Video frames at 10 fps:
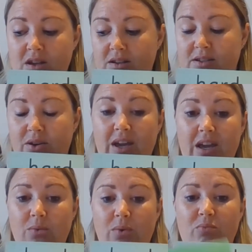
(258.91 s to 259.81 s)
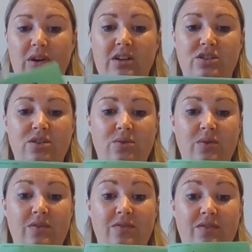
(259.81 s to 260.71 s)
So here when we do
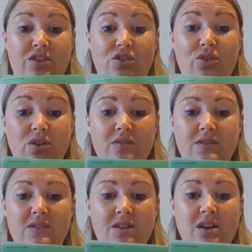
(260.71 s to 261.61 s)
the dots,